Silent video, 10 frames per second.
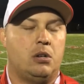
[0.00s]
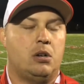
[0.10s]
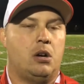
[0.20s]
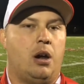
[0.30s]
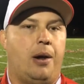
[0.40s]

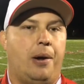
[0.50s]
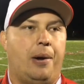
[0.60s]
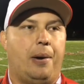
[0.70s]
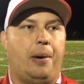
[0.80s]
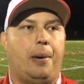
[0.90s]
then a kind
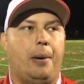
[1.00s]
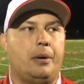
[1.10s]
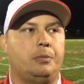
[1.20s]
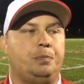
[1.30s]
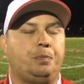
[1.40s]
of
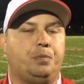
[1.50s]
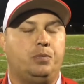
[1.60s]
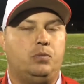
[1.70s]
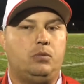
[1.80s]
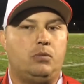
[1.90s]
a
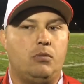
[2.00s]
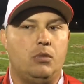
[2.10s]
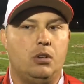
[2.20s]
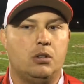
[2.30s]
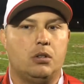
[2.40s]
crafty
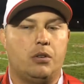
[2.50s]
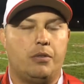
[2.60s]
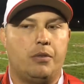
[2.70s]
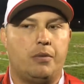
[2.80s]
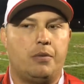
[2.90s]
two-point
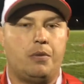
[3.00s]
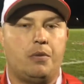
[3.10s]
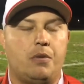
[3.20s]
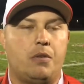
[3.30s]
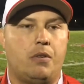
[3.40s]
conversion as well.
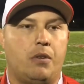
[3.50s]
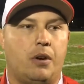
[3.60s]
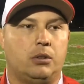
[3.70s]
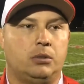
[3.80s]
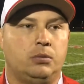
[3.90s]
Did you
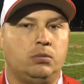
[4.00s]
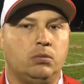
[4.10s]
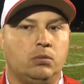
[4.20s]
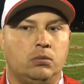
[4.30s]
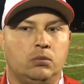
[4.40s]
dial those up?